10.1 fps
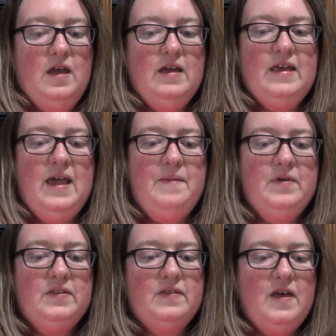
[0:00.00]
It came
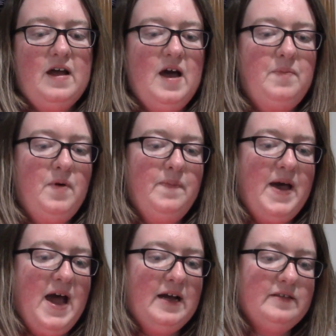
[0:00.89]
with a couple
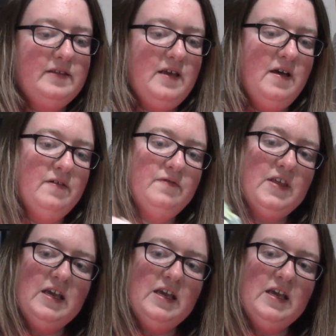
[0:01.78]
packs of